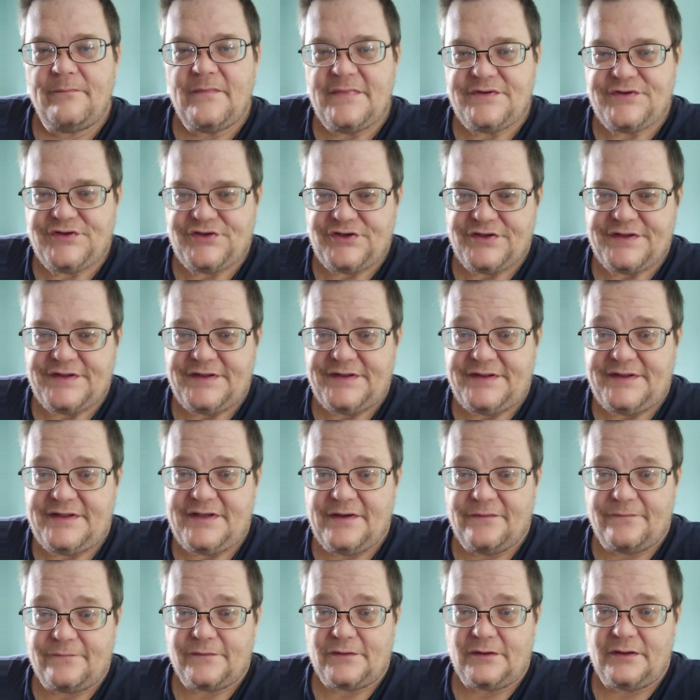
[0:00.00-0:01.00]
It's just
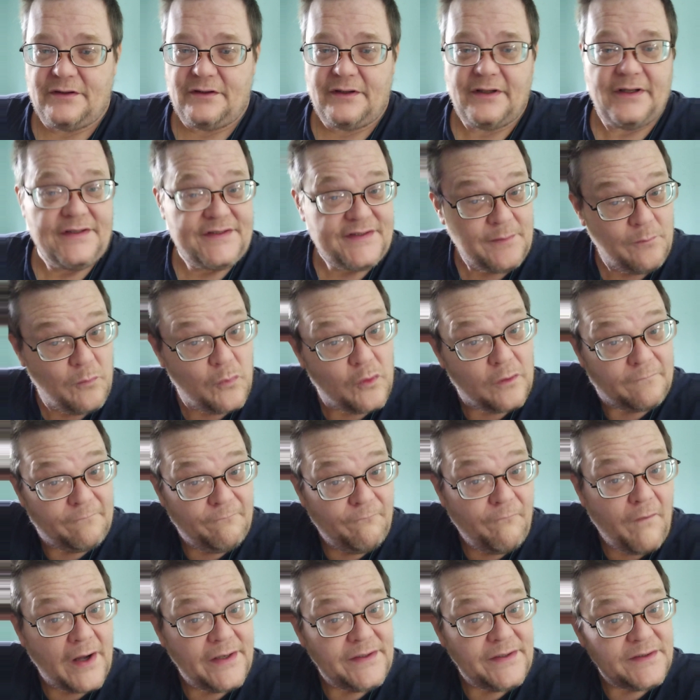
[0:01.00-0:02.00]
different. It's a more
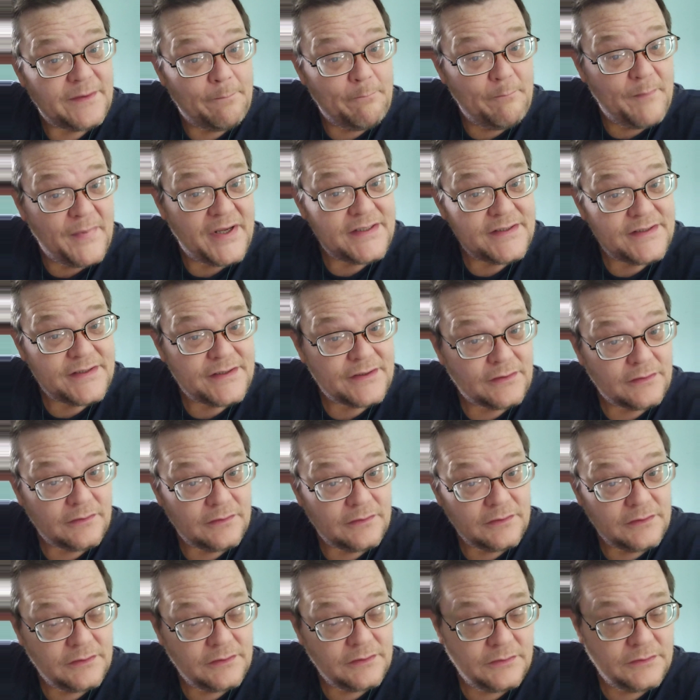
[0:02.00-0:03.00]
fundamental
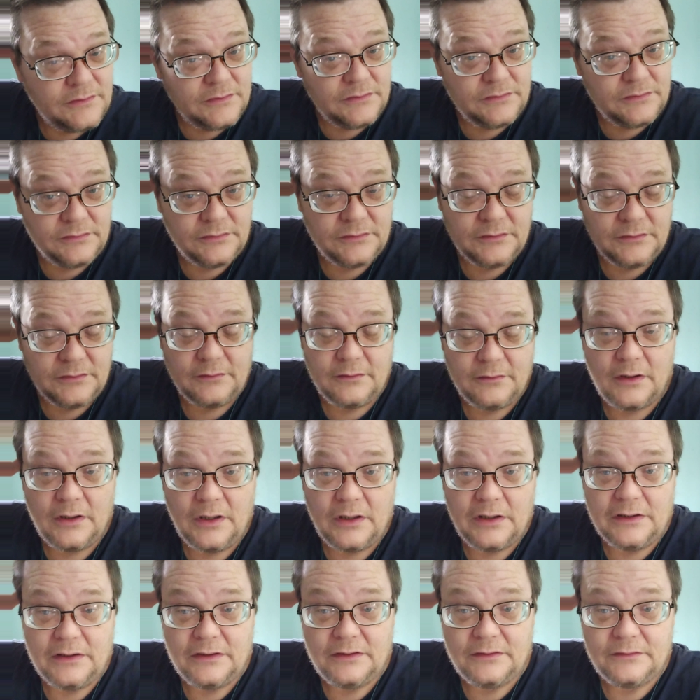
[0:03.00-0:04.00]

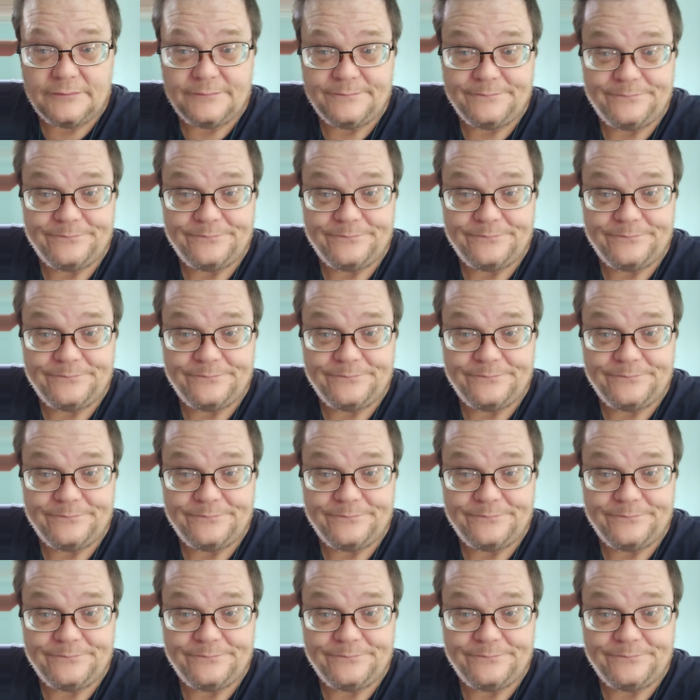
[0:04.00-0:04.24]
uh,